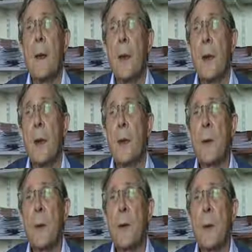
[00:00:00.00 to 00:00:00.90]
The third
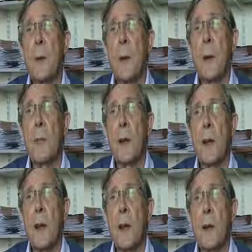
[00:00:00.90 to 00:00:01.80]
criterion,
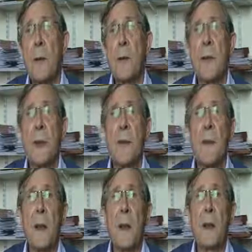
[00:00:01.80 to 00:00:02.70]
which I increasingly
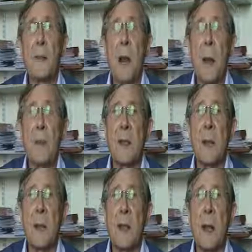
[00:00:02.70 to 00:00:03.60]
feel is perhaps the
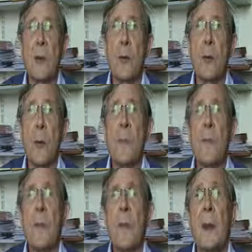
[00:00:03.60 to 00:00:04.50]
most central one,